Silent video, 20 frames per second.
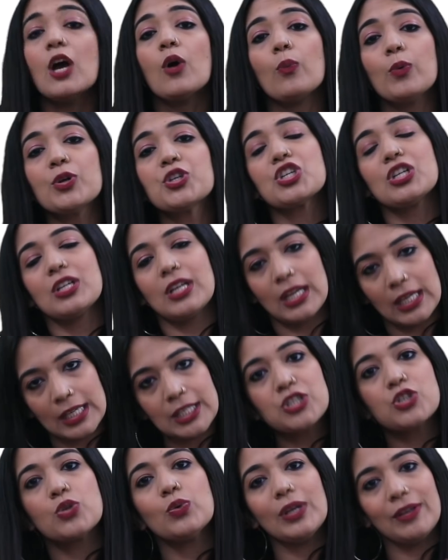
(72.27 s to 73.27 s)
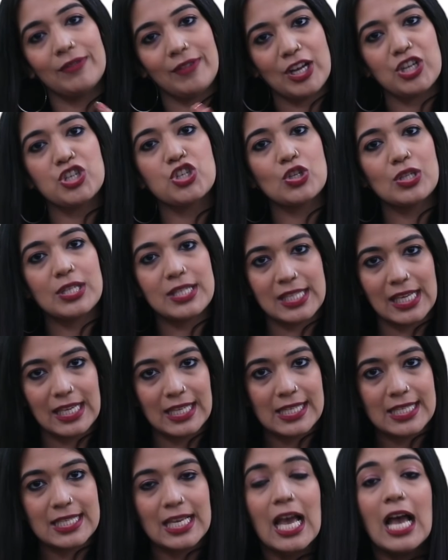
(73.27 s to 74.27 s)
which lead to eventual
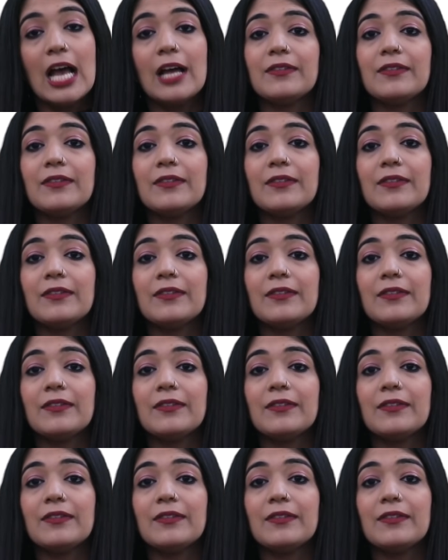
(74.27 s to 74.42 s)
sales.